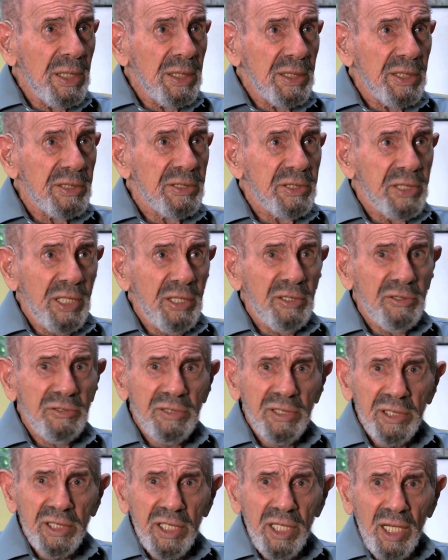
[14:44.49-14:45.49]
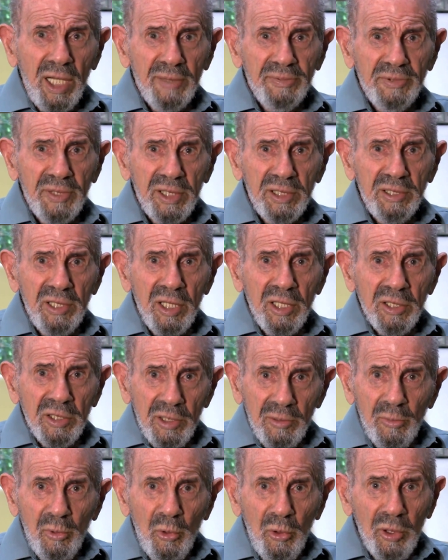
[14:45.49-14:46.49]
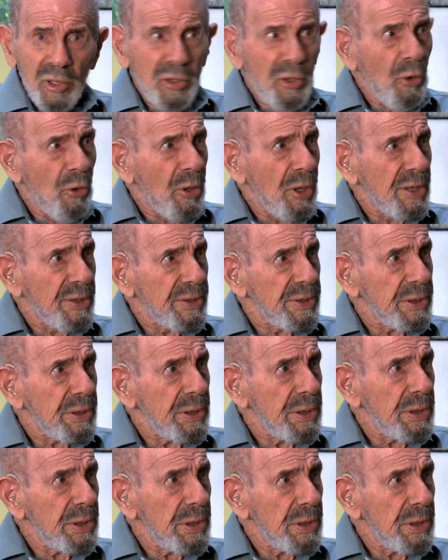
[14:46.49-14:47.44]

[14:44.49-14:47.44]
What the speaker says: The scarcer the object, the more laws.